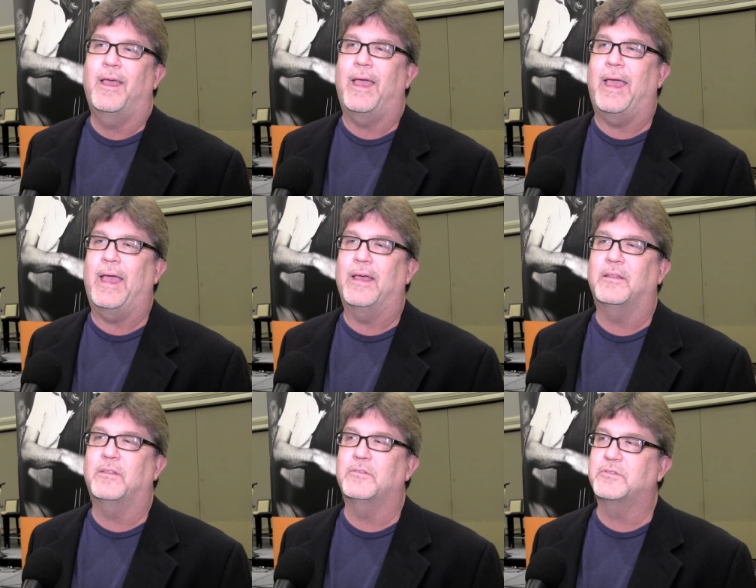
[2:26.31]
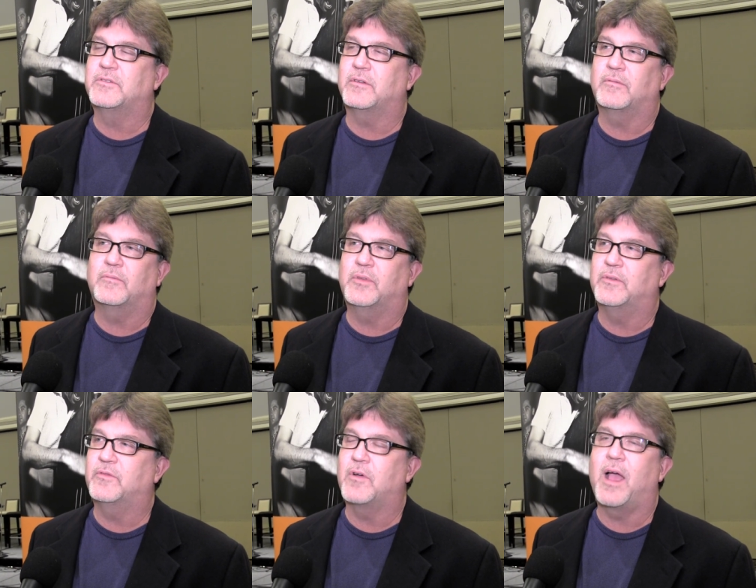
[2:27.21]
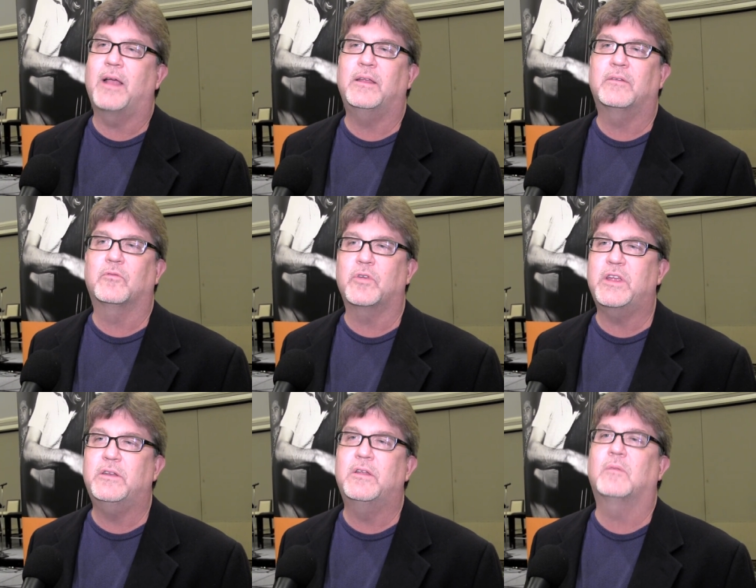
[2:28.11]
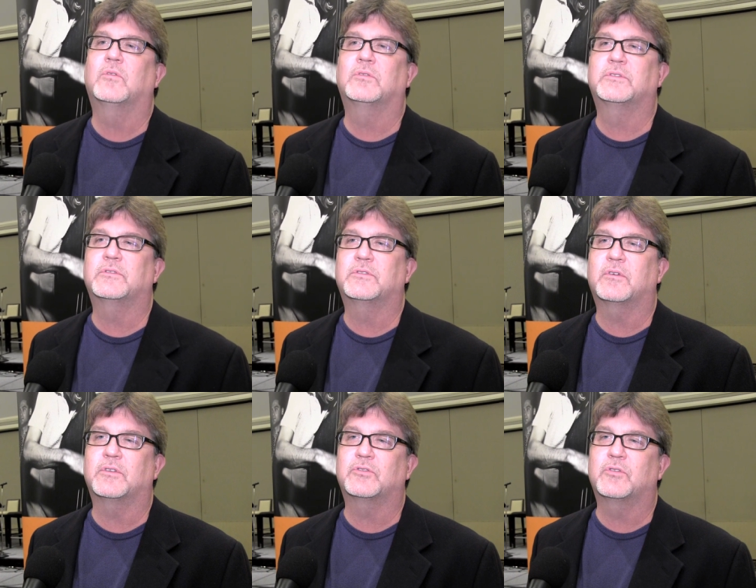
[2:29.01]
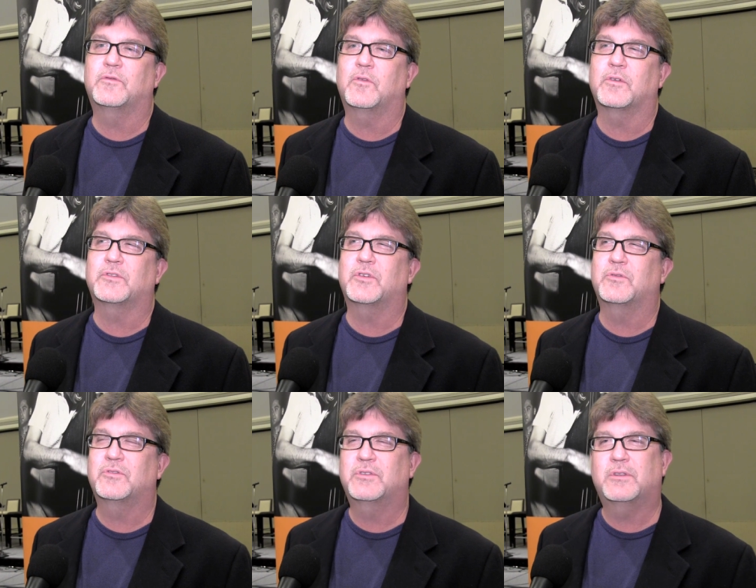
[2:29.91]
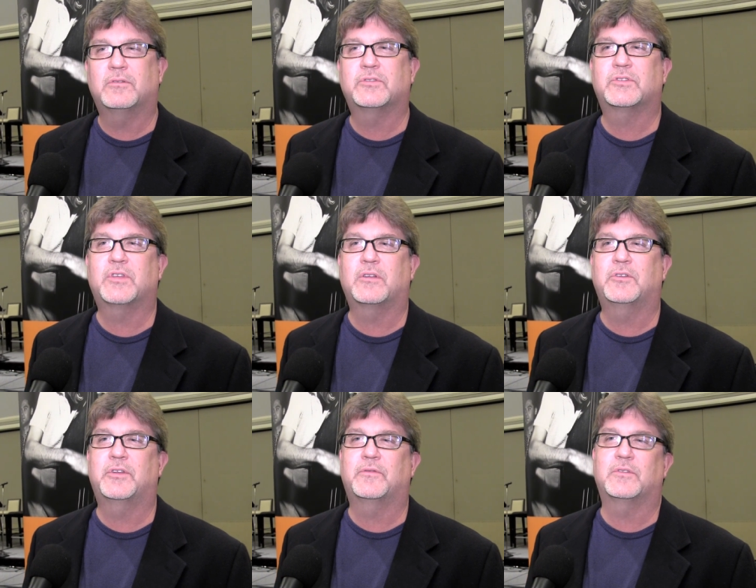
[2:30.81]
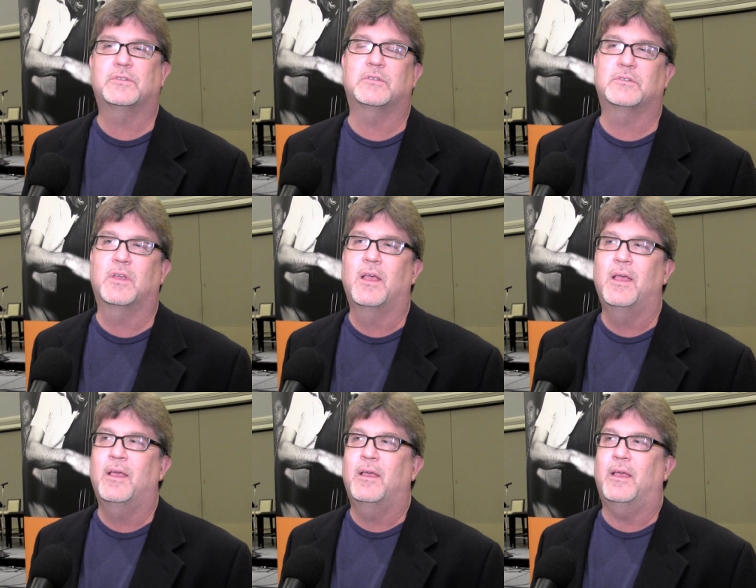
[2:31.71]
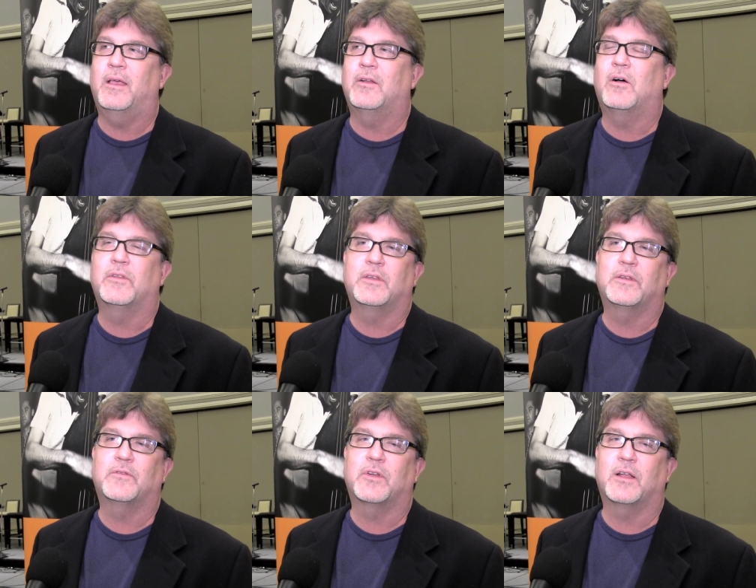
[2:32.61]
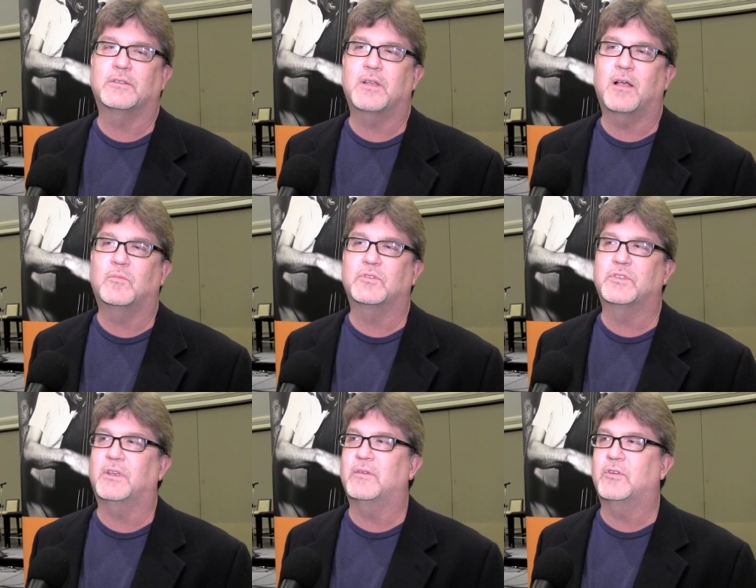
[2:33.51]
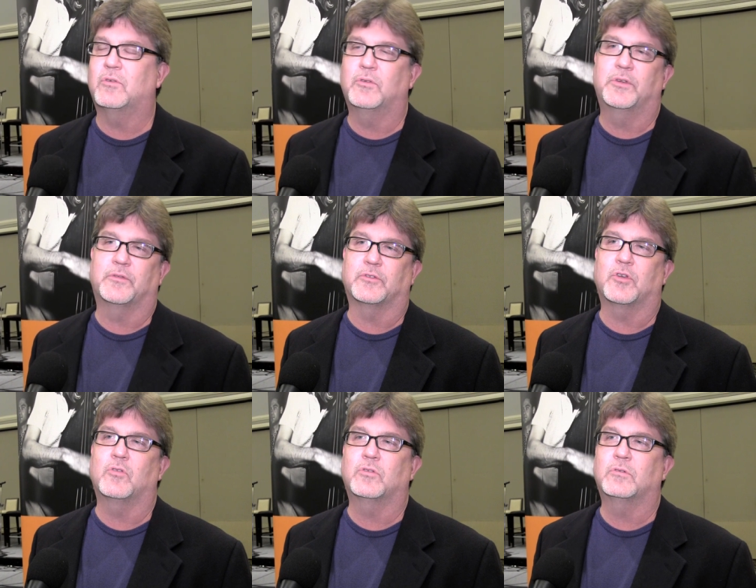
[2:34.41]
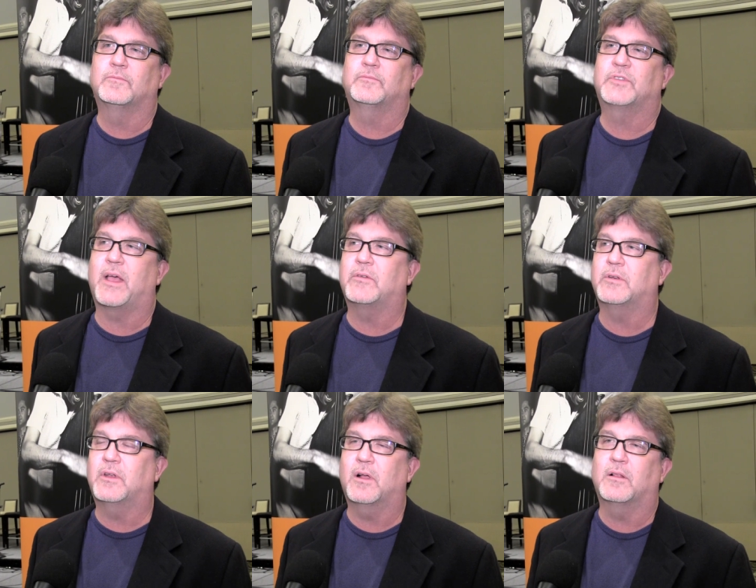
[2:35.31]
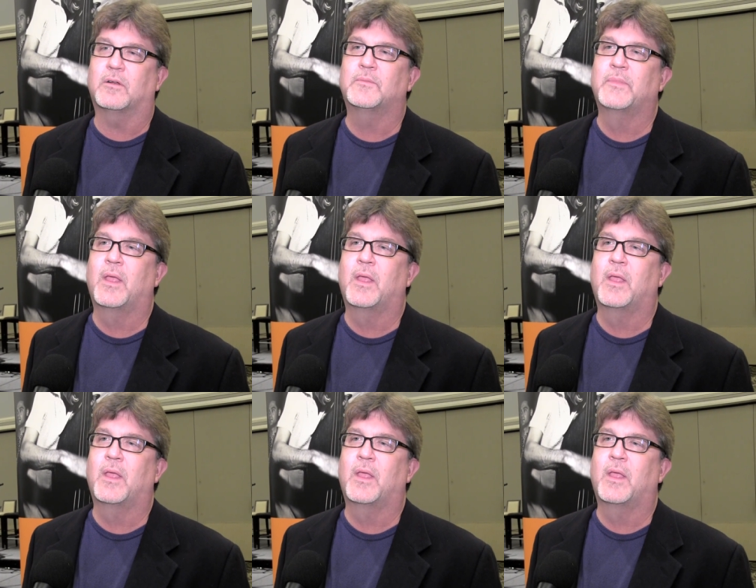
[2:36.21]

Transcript: and there's has uh, been a variety of reed doubles and so on and so forth. So there's little subtle differences in all the different ensembles that give it a whole different tonal sound and color.